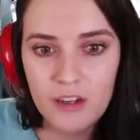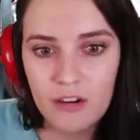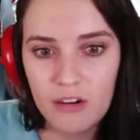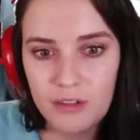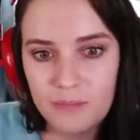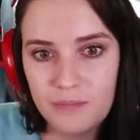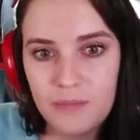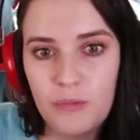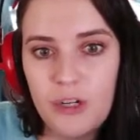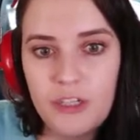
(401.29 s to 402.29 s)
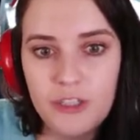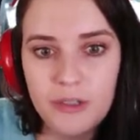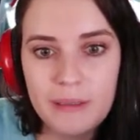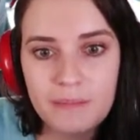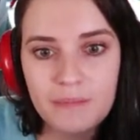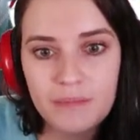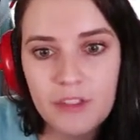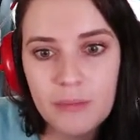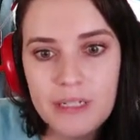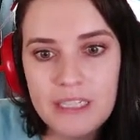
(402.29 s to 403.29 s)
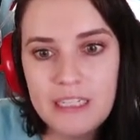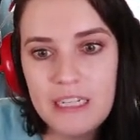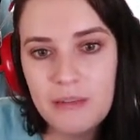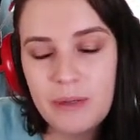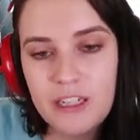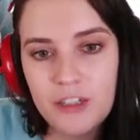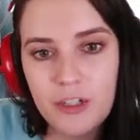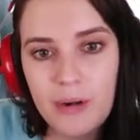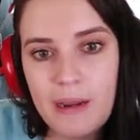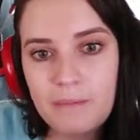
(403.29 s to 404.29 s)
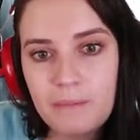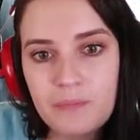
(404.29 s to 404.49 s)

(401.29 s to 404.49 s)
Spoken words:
Girl, what are you doing? You're missing teeth because of Joanne.